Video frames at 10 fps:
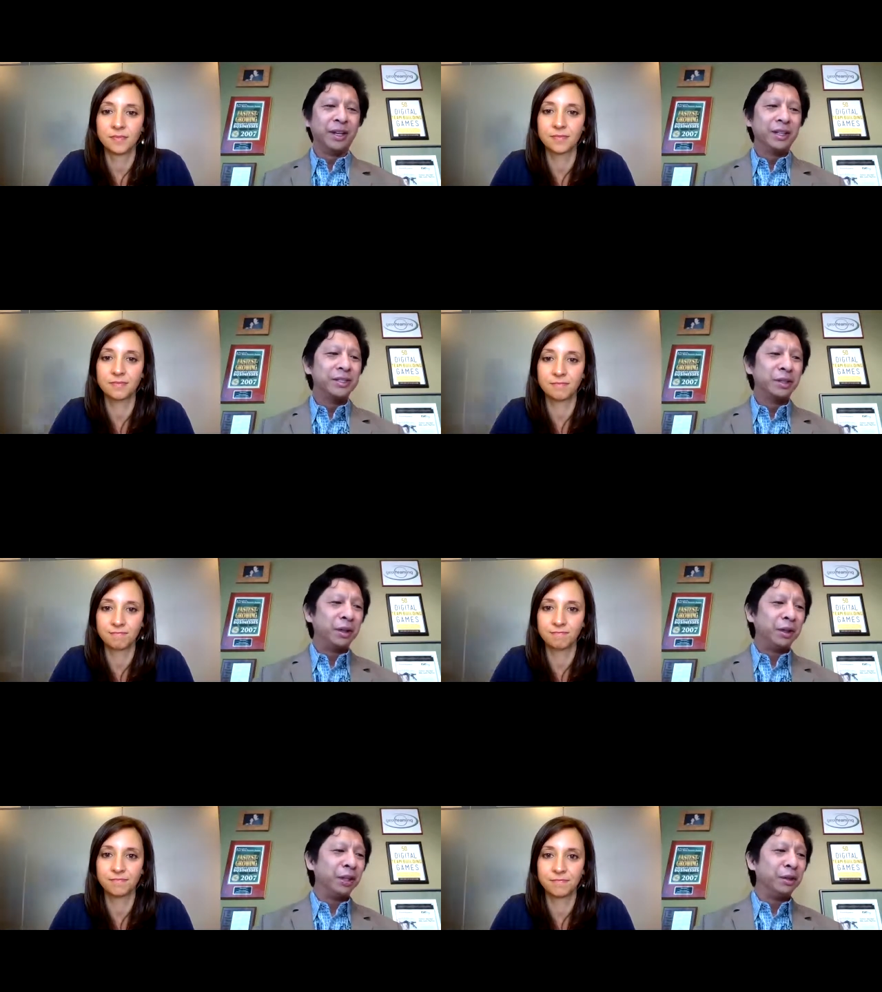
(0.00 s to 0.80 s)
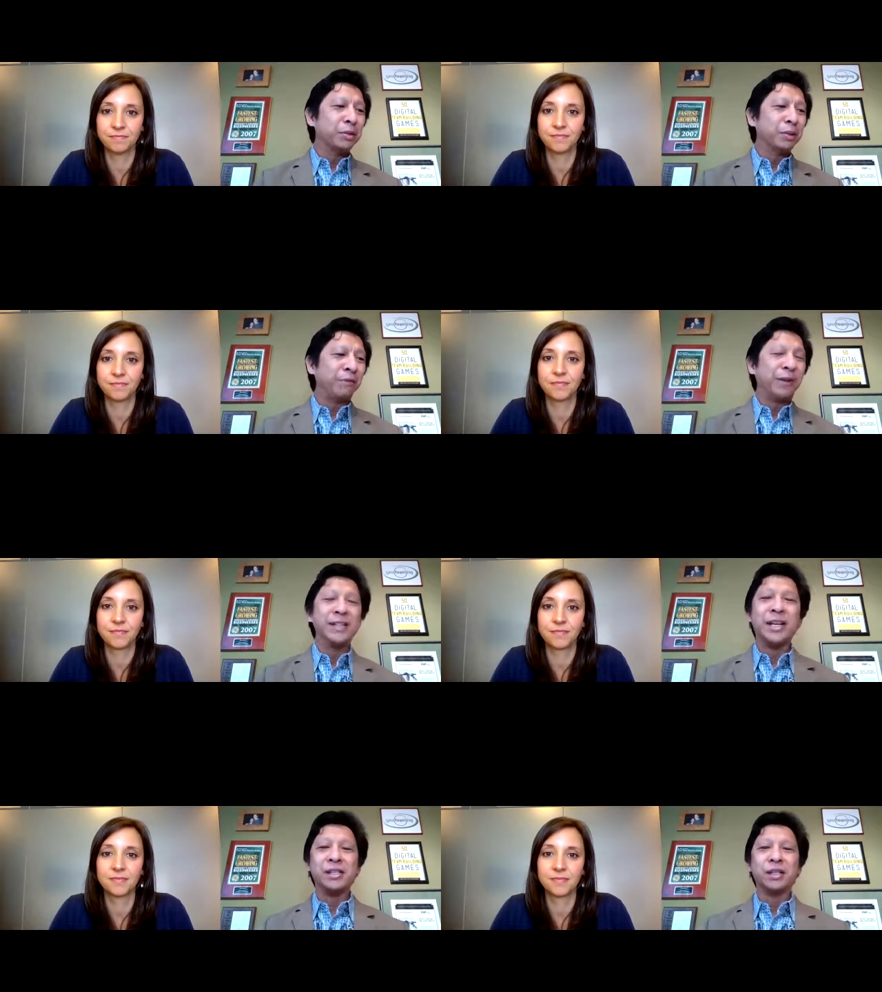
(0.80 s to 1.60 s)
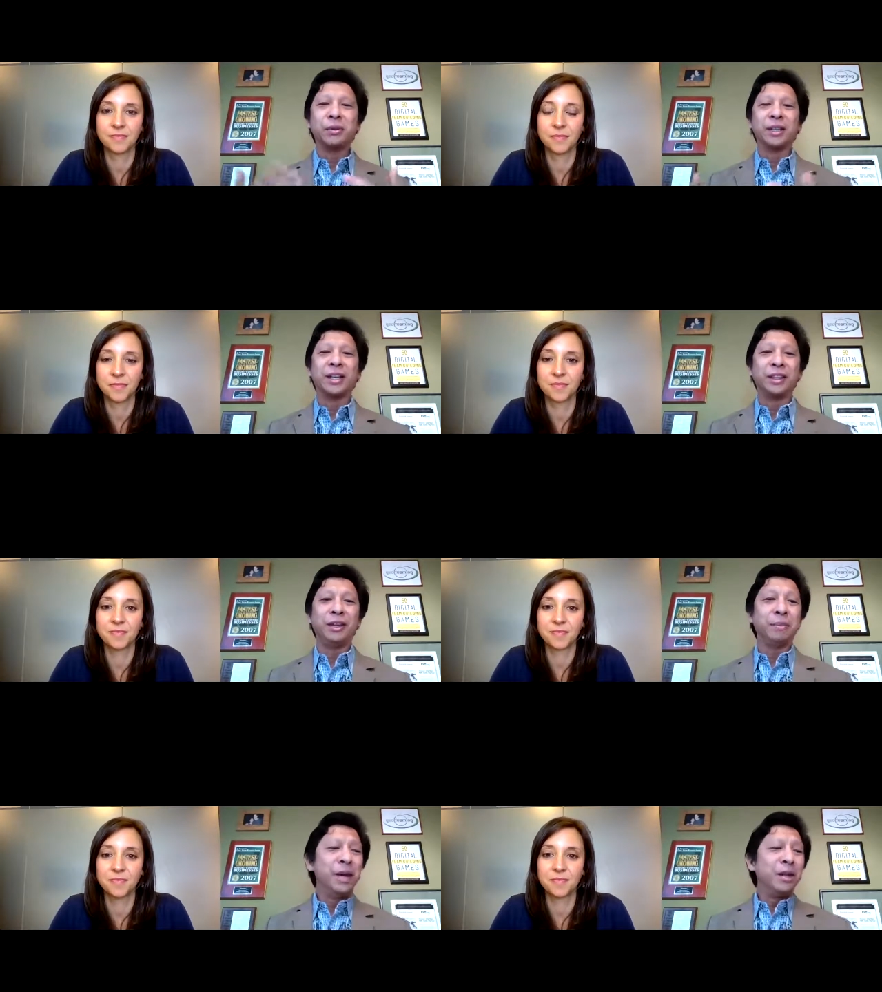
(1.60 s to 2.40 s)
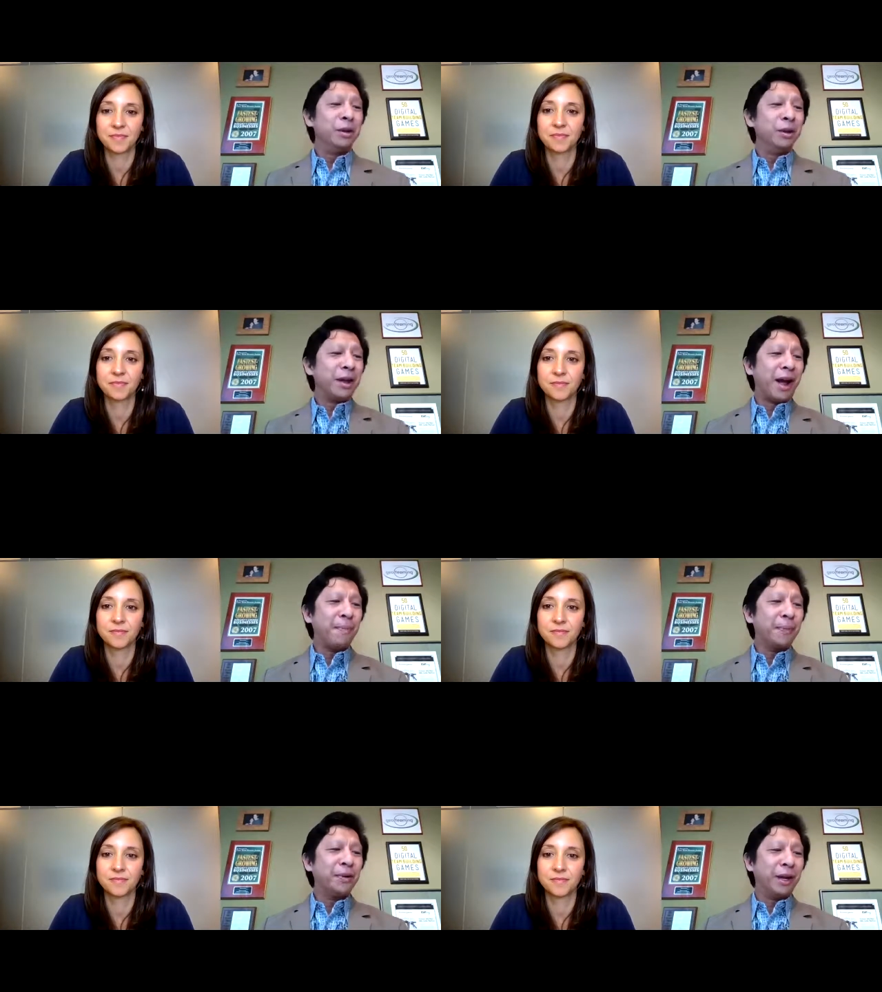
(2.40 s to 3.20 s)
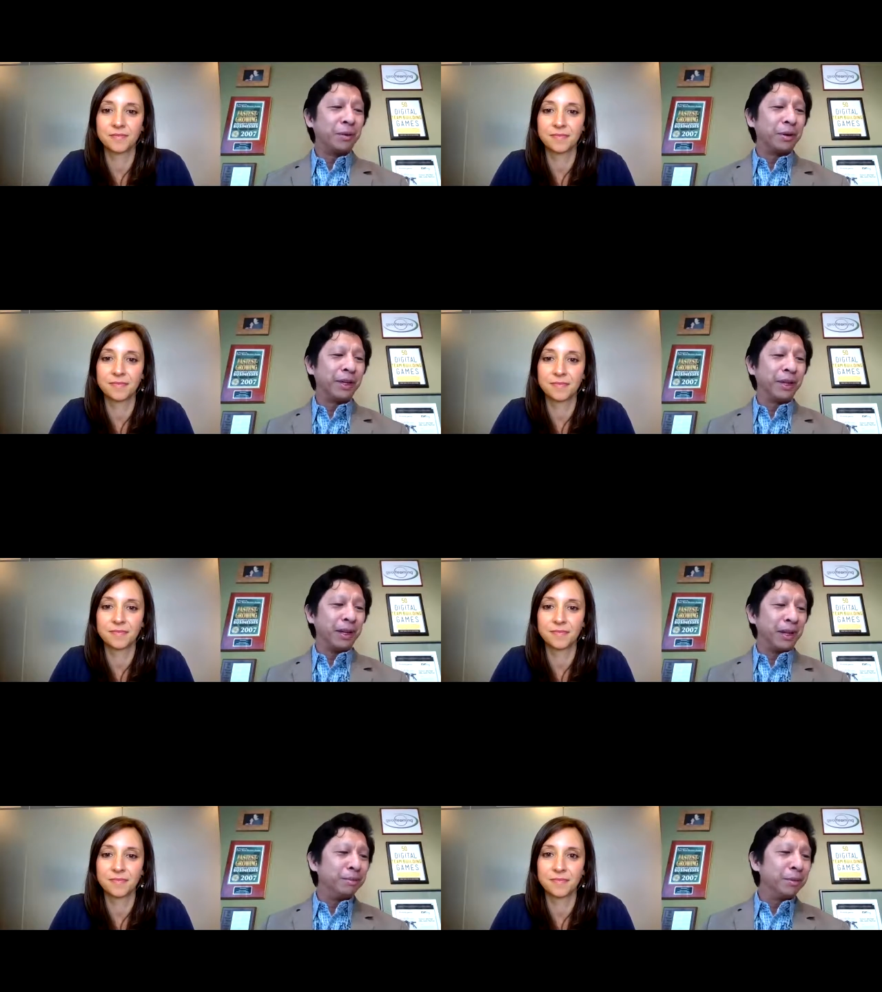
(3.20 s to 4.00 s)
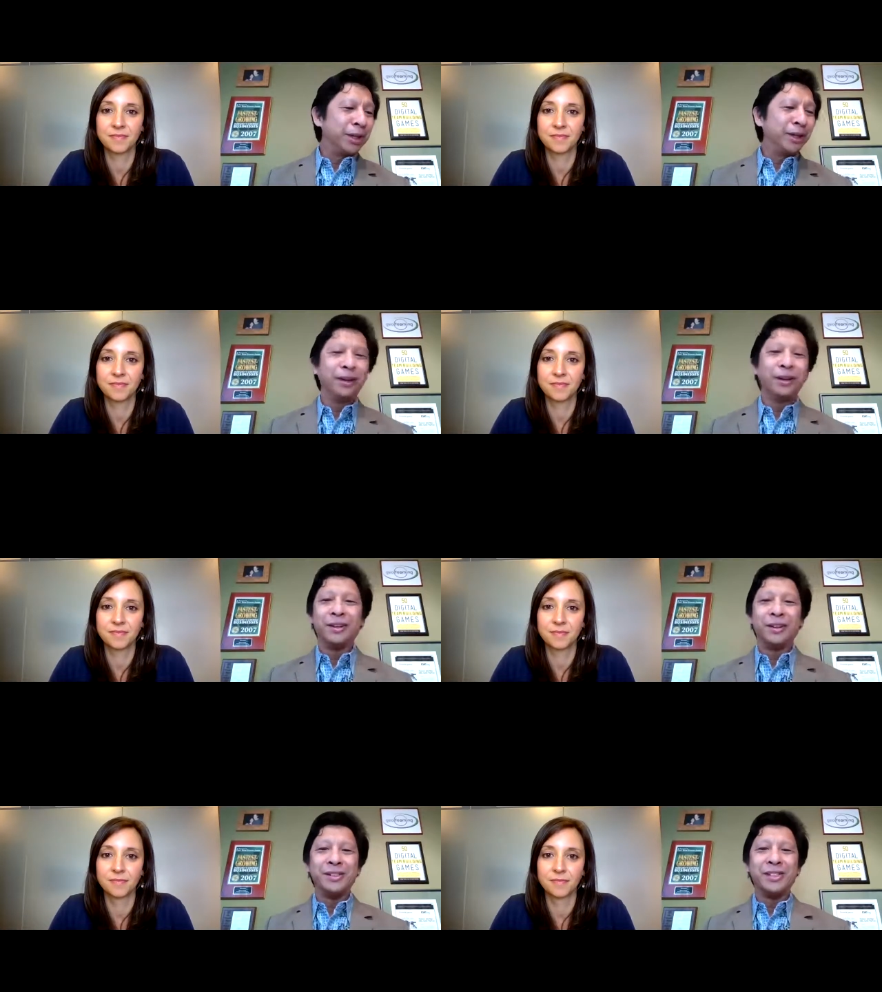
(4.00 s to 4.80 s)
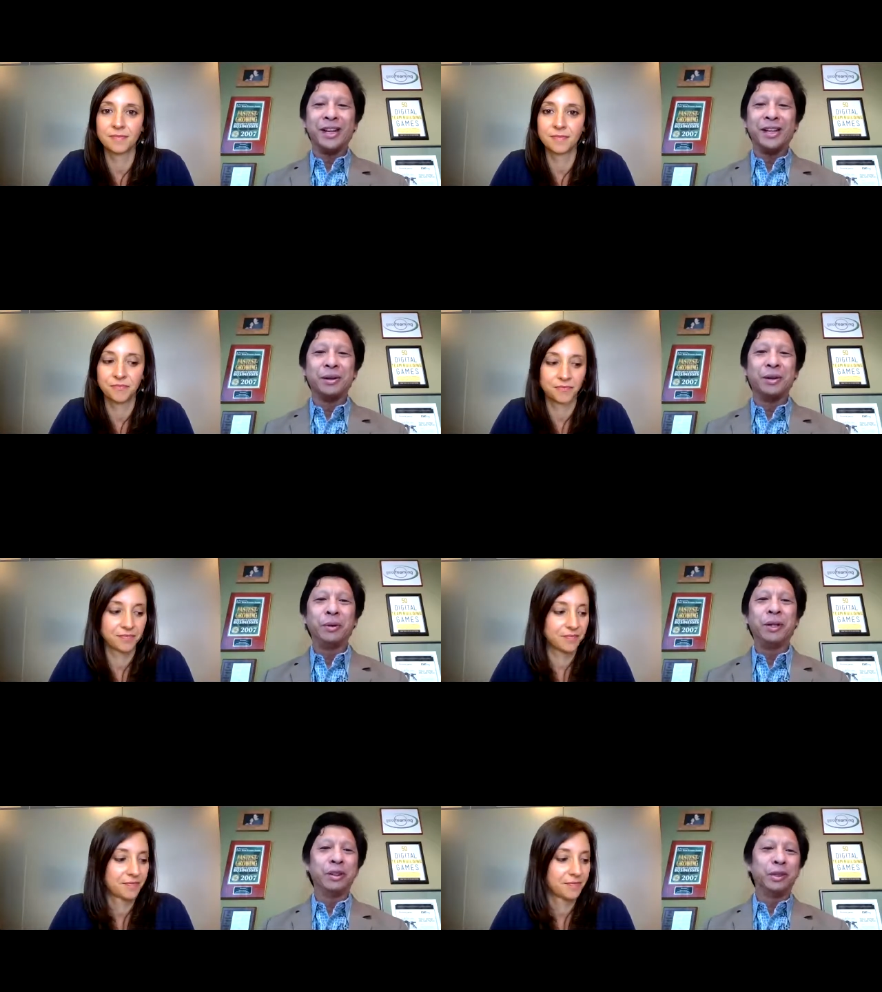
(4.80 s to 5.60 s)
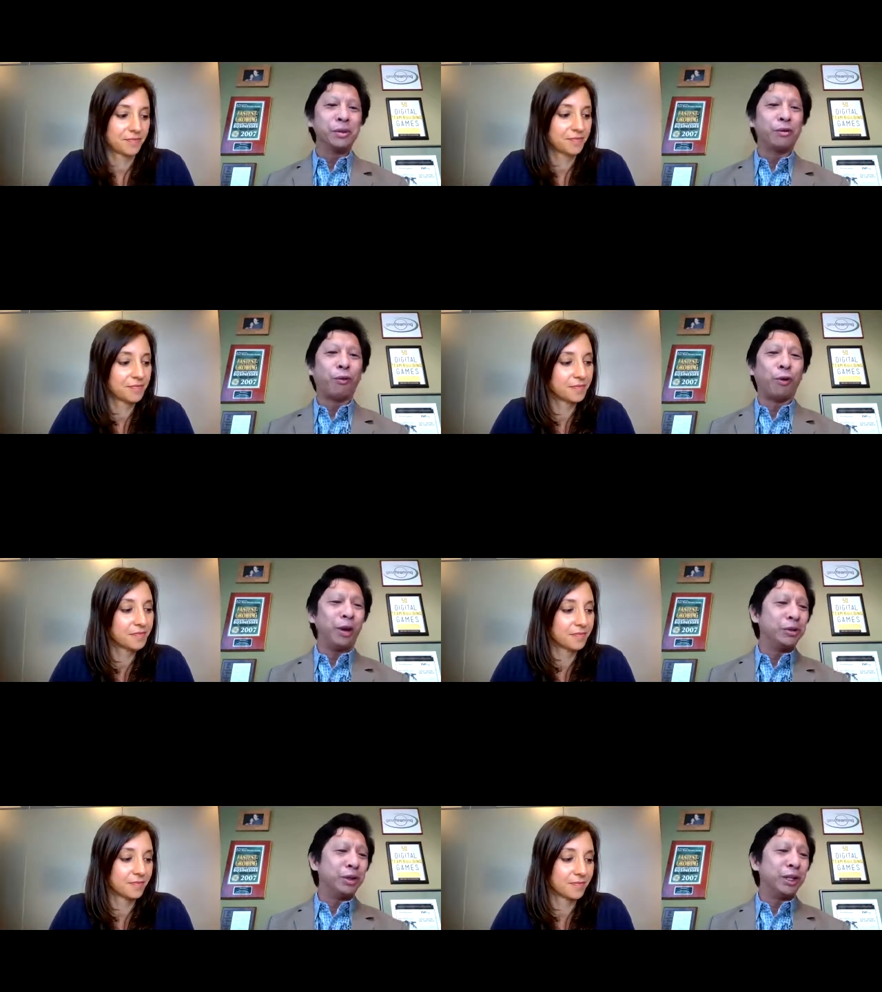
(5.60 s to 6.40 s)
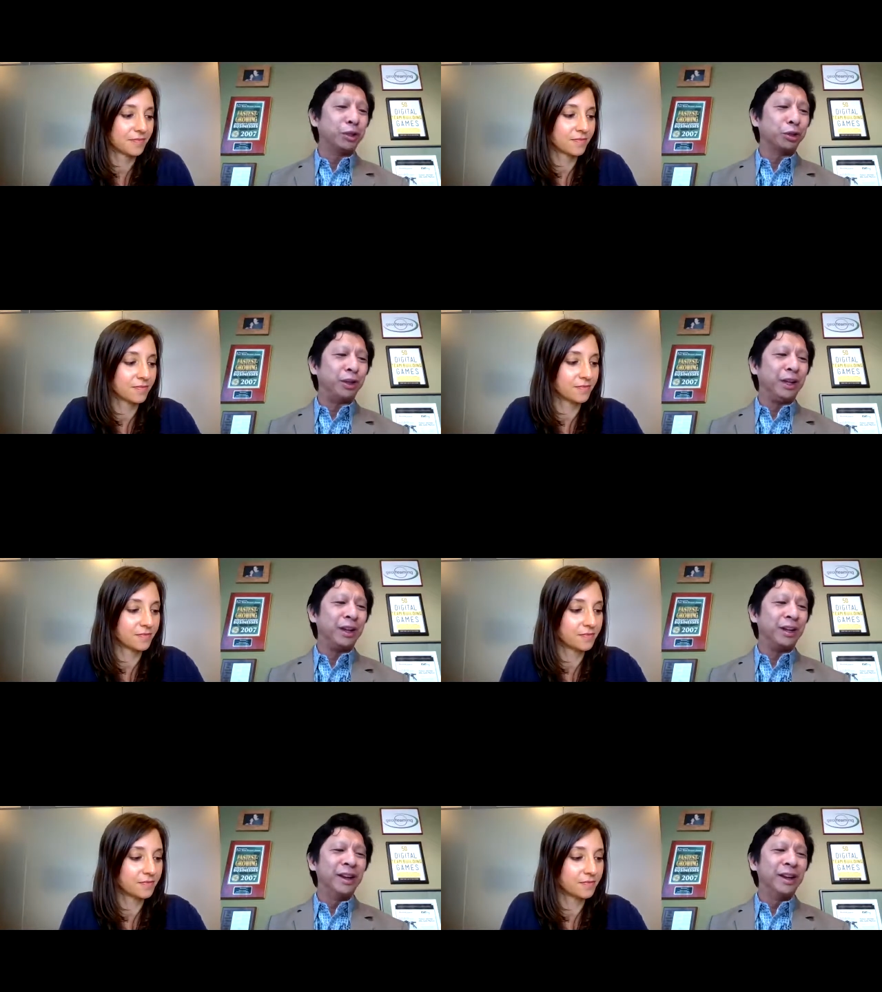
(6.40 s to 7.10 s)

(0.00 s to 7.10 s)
Speaker 1: So I think it was really fantastic with that theme. You know that hyper networking. Uh, I'm looking here on our stats. So we, there was 438